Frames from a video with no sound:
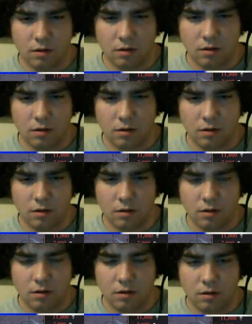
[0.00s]

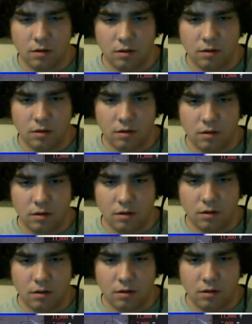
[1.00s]

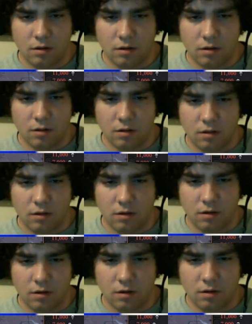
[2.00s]

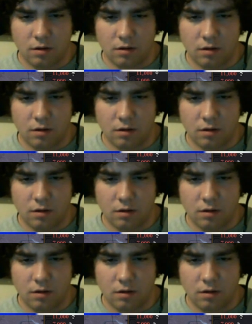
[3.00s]
(silence)